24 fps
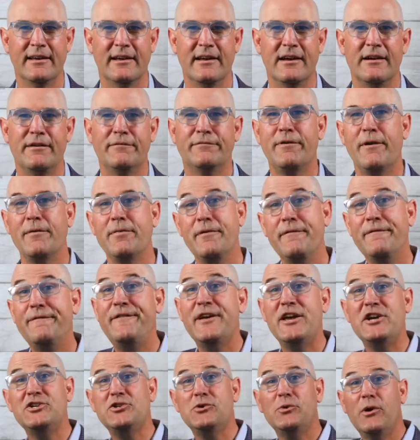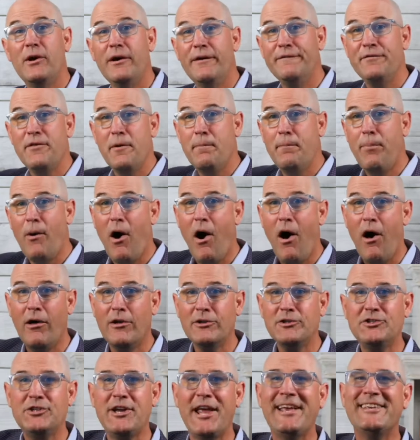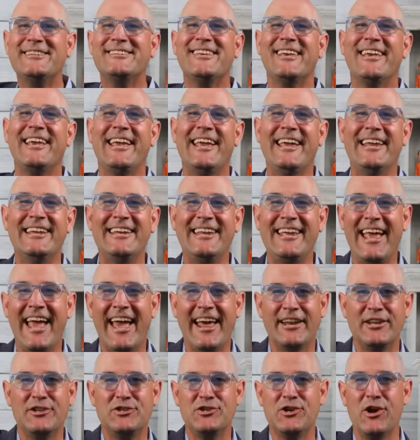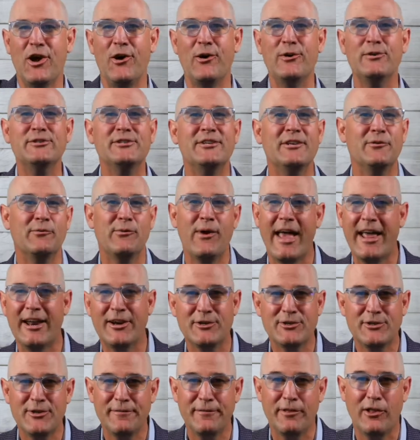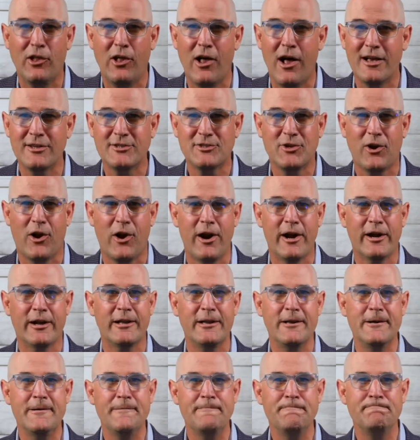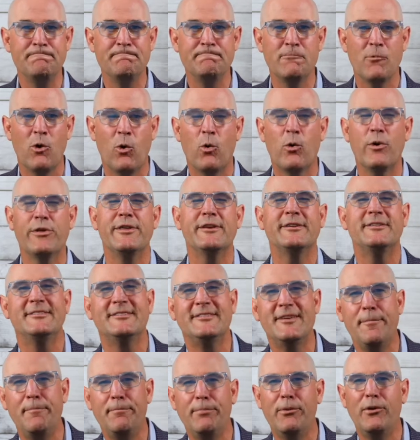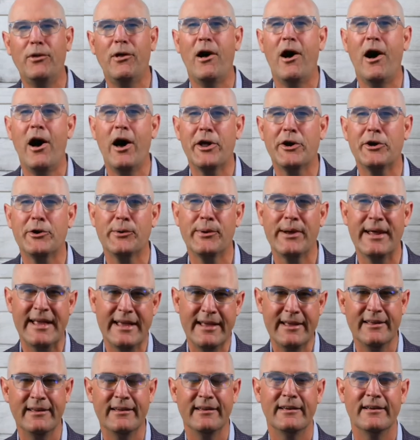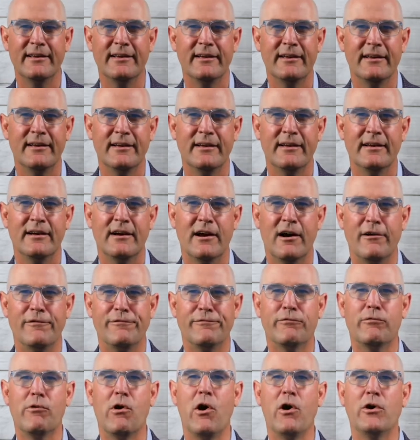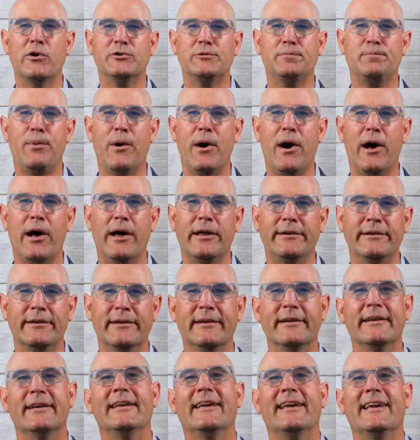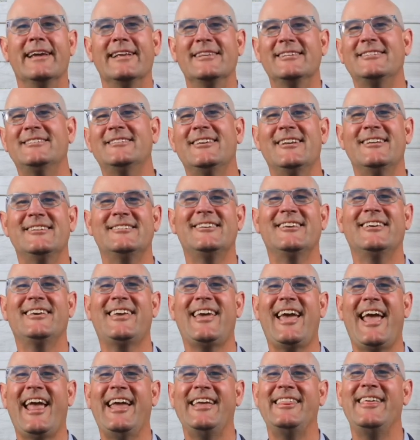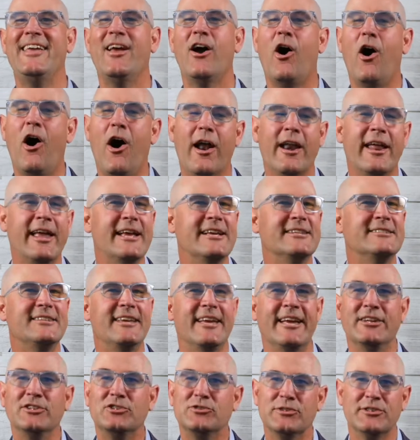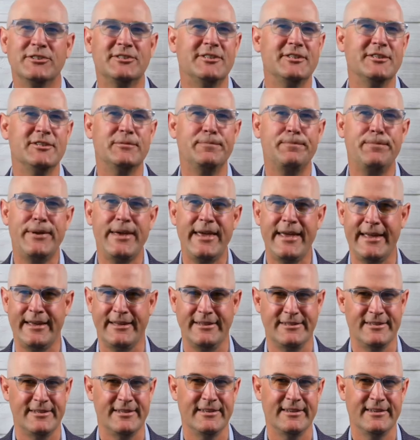From the visual of the ball chasing Indiana Jones and Raiders of the Lost Ark, or the simple uttering of Rosebud in Citizen Kane, the audience interest is piqued.